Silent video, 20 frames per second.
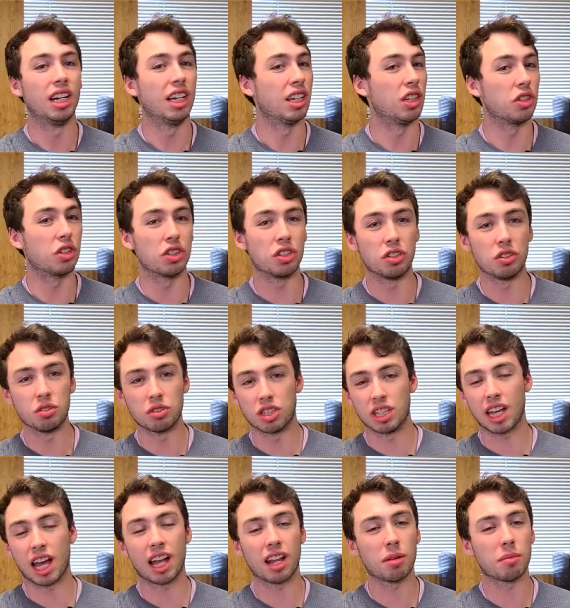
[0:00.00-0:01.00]
You can use
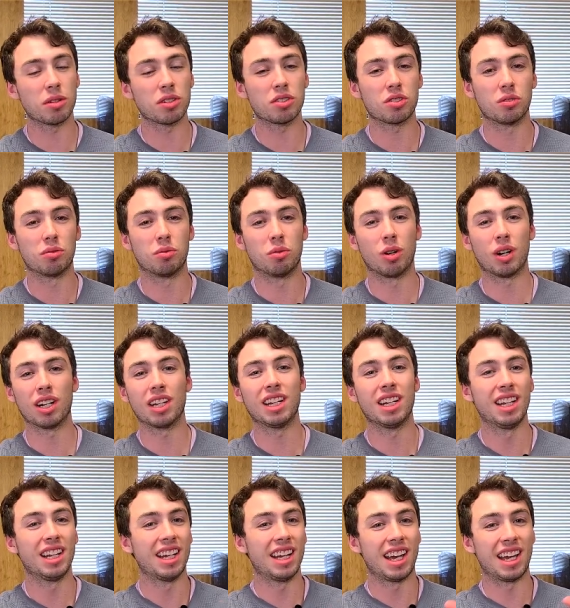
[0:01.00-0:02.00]
the elements of one
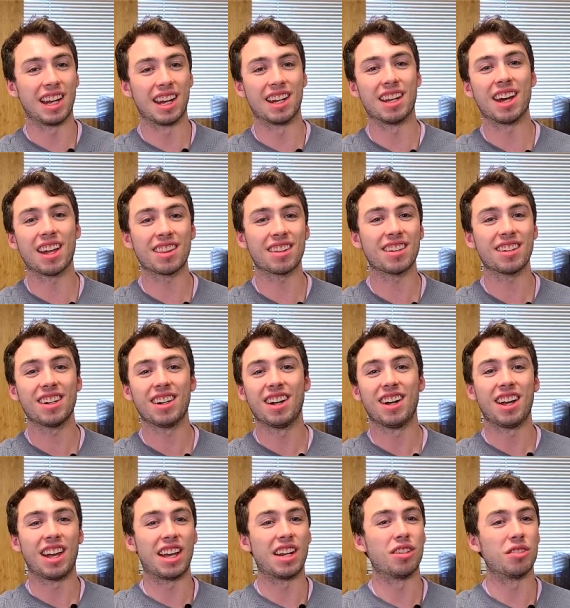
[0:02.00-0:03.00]
in another.
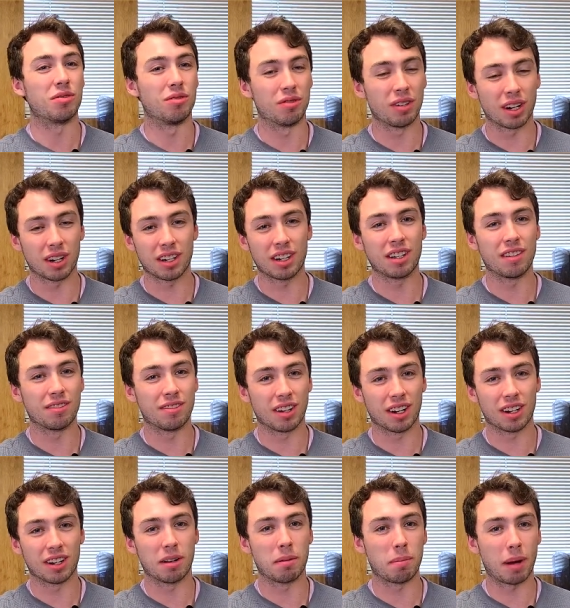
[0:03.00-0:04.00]
It is very,
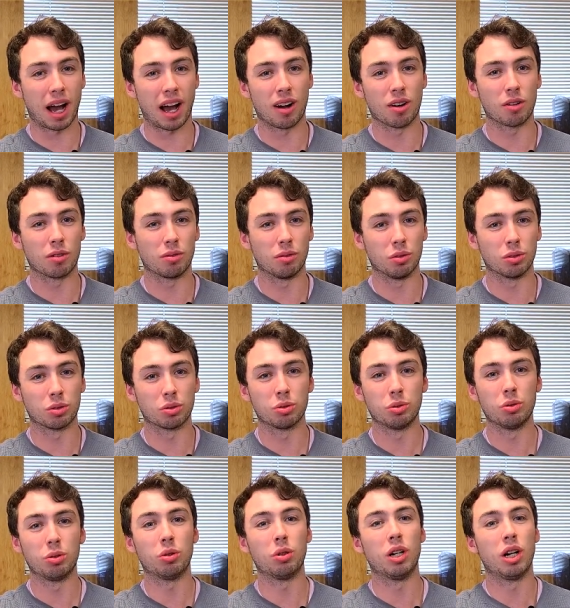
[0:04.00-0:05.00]
very powerful
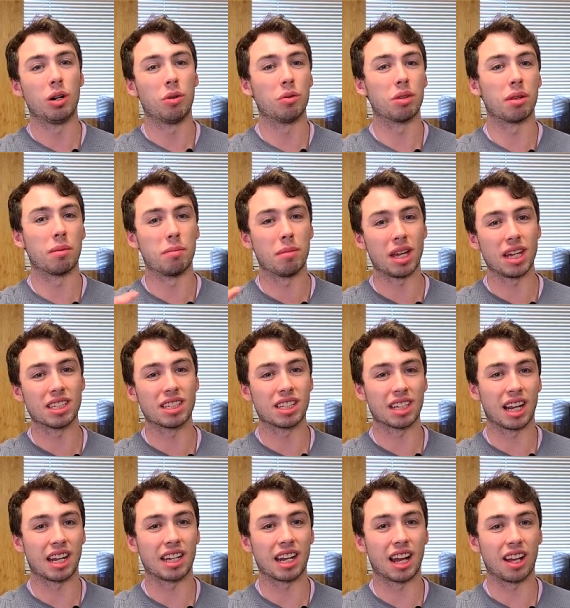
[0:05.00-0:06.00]
tool with amazing
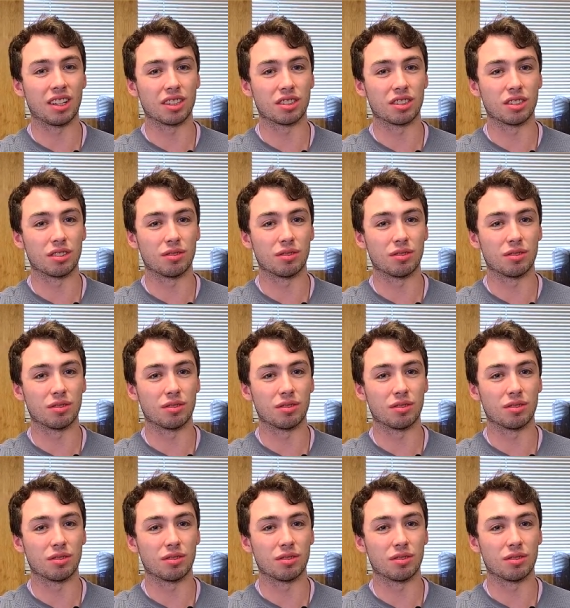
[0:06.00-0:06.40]
analysis